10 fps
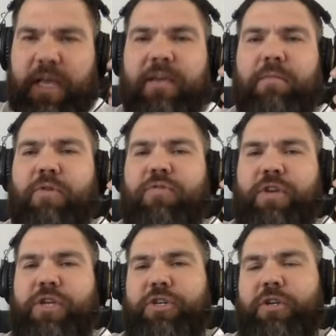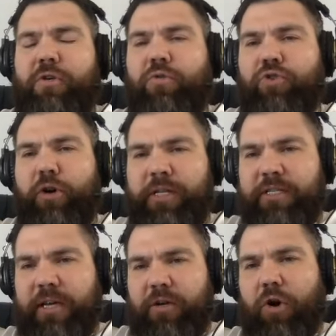second mm-hmm. mutation that goes on
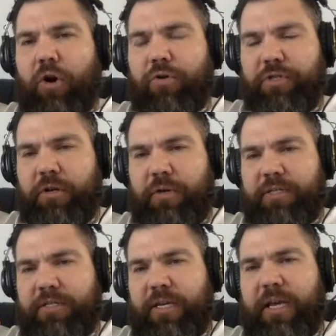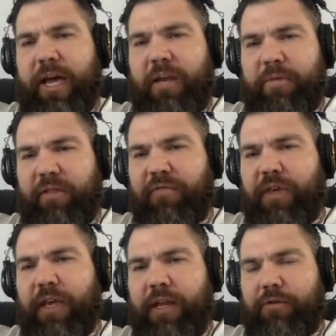inside carlson gracie's academy at the
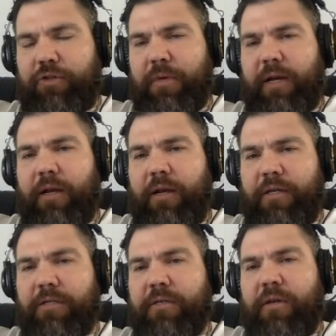figueiredo de magalhães